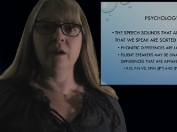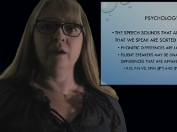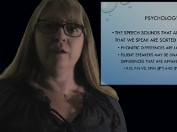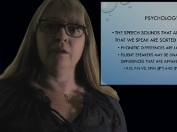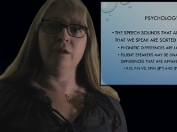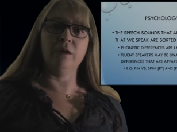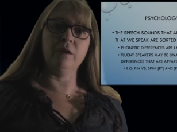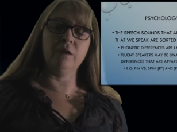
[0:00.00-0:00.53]

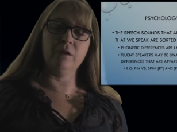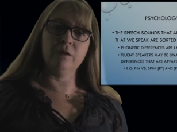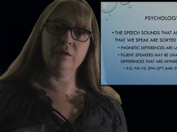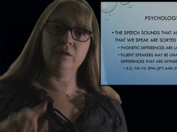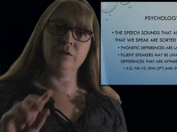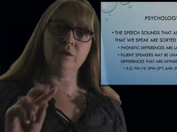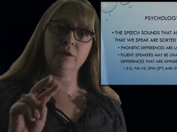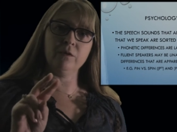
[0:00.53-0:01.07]

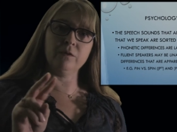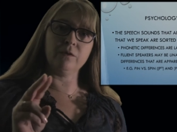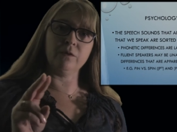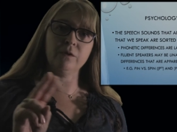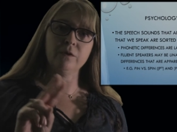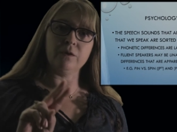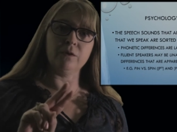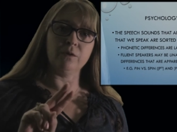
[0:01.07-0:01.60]
Those
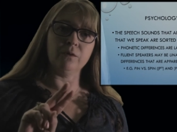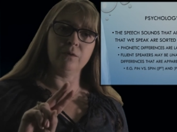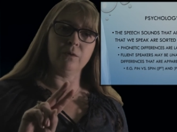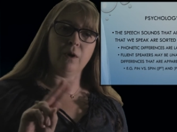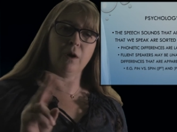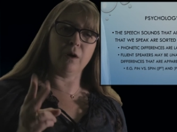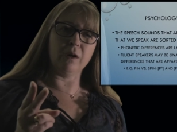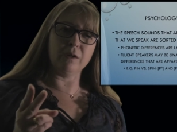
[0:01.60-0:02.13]
are 2
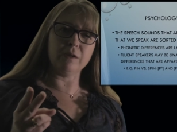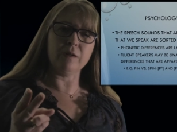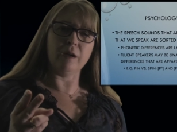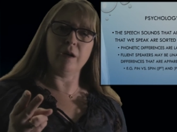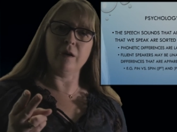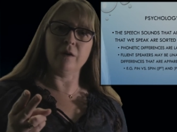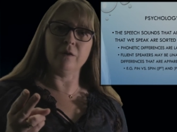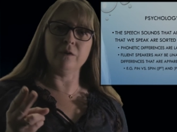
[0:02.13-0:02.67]
R
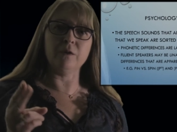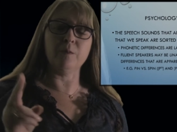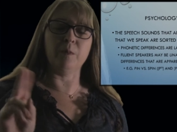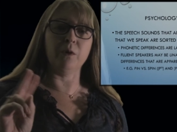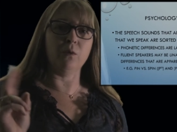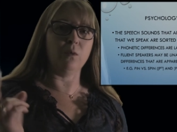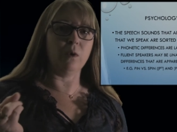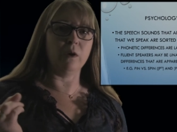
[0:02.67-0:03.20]
sounds,
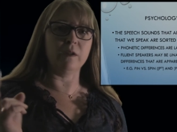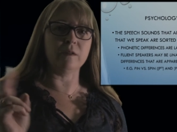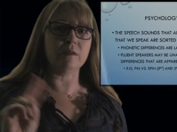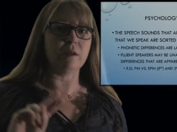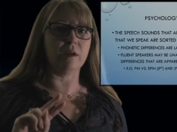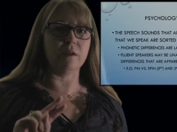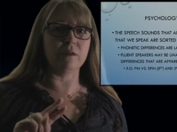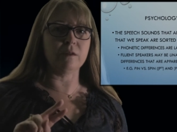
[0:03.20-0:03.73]
but one
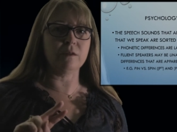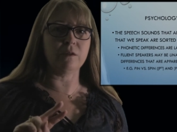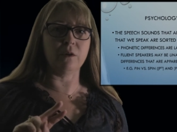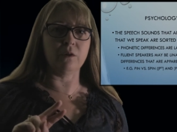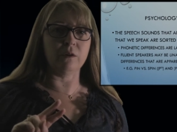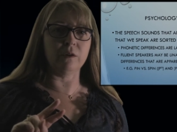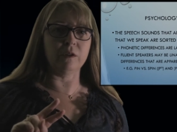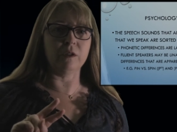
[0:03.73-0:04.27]
sounds
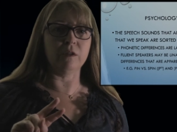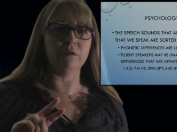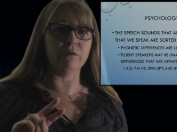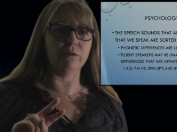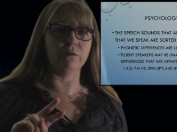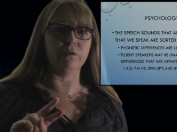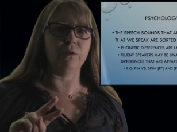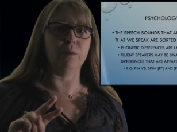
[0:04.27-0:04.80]
totally
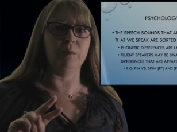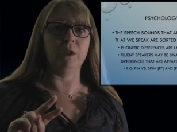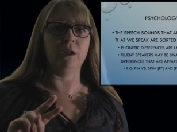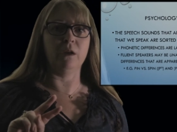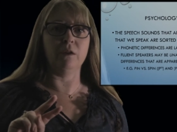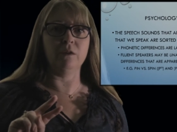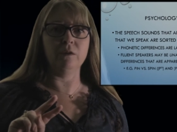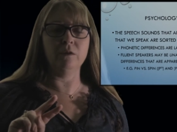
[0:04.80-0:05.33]
different from the
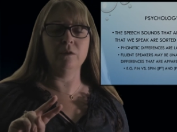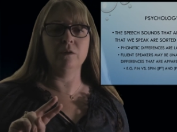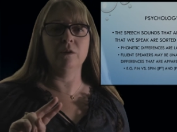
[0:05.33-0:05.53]
other.